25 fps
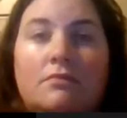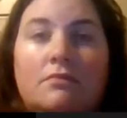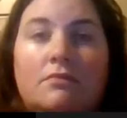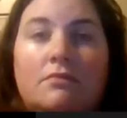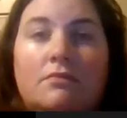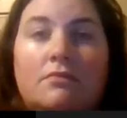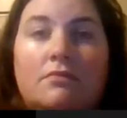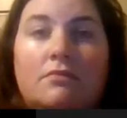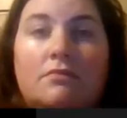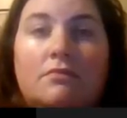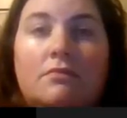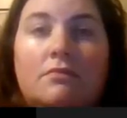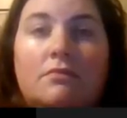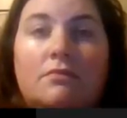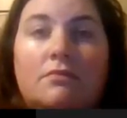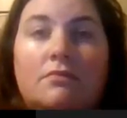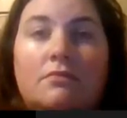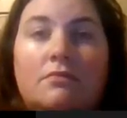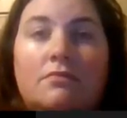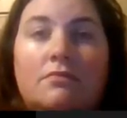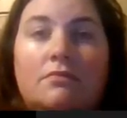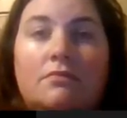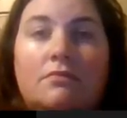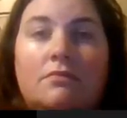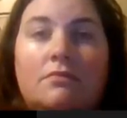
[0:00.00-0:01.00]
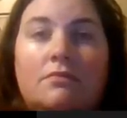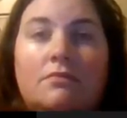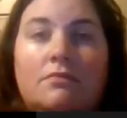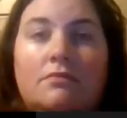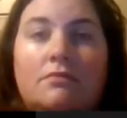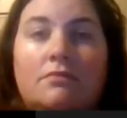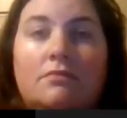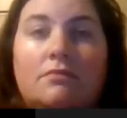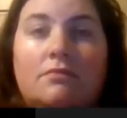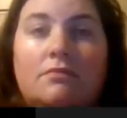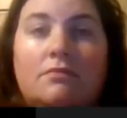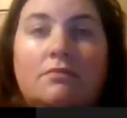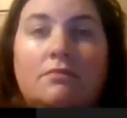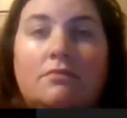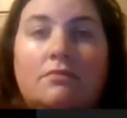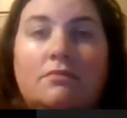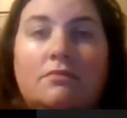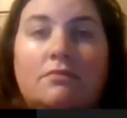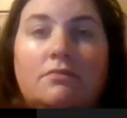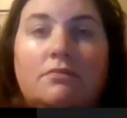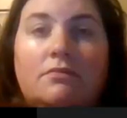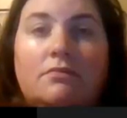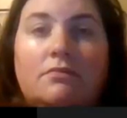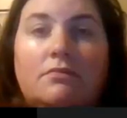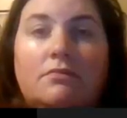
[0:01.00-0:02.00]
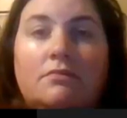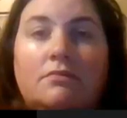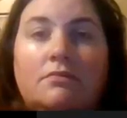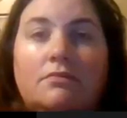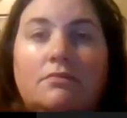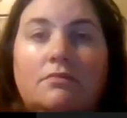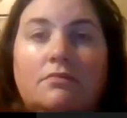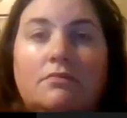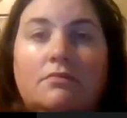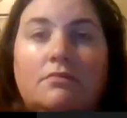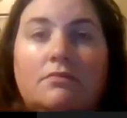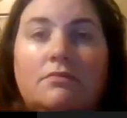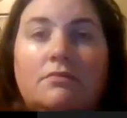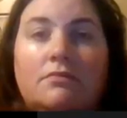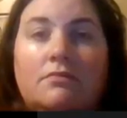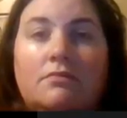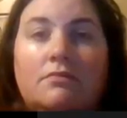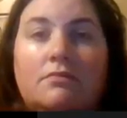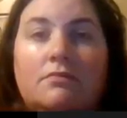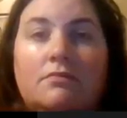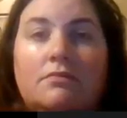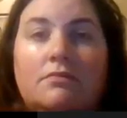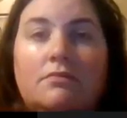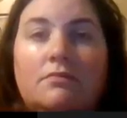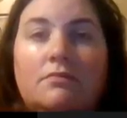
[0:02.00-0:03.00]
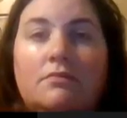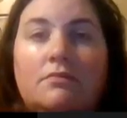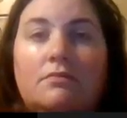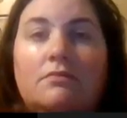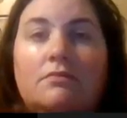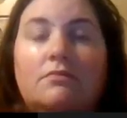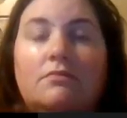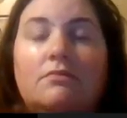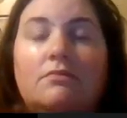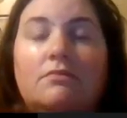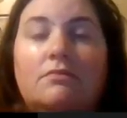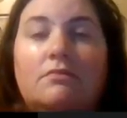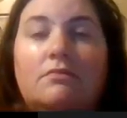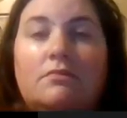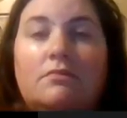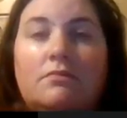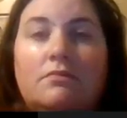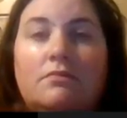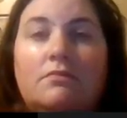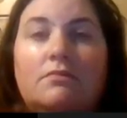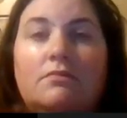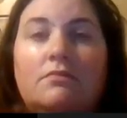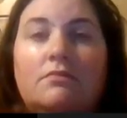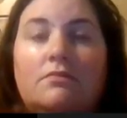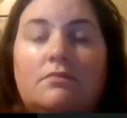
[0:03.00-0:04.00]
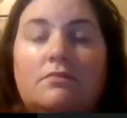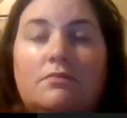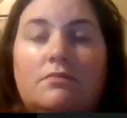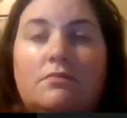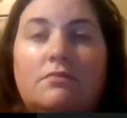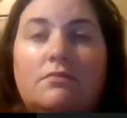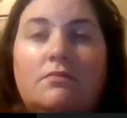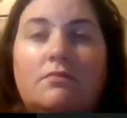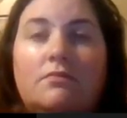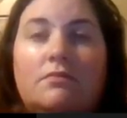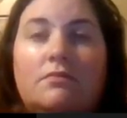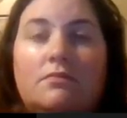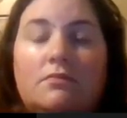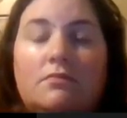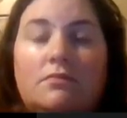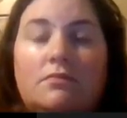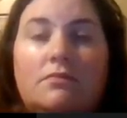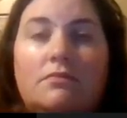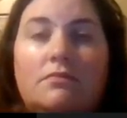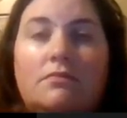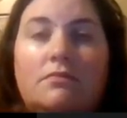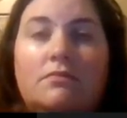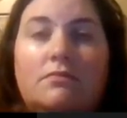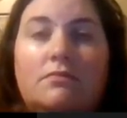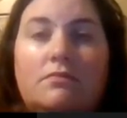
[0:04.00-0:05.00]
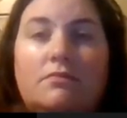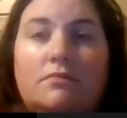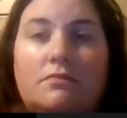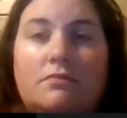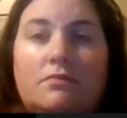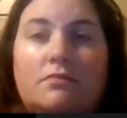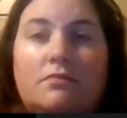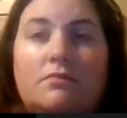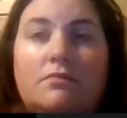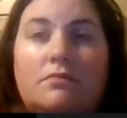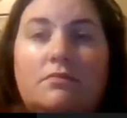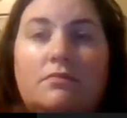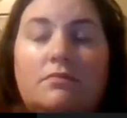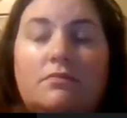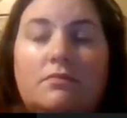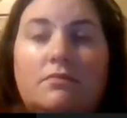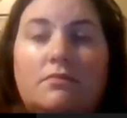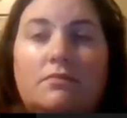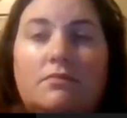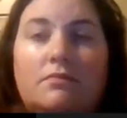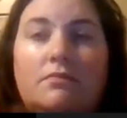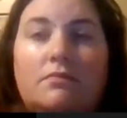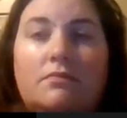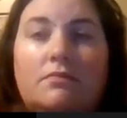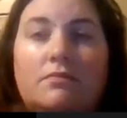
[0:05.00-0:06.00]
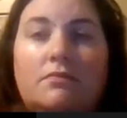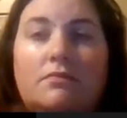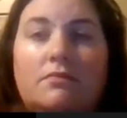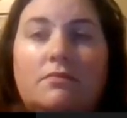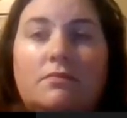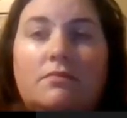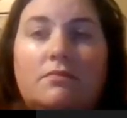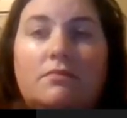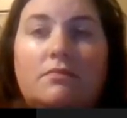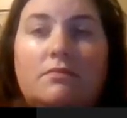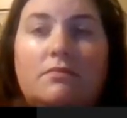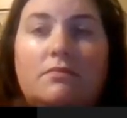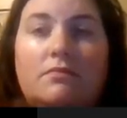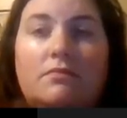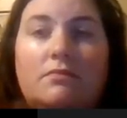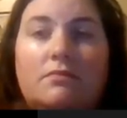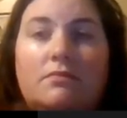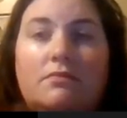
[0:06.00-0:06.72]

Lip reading: [no speech]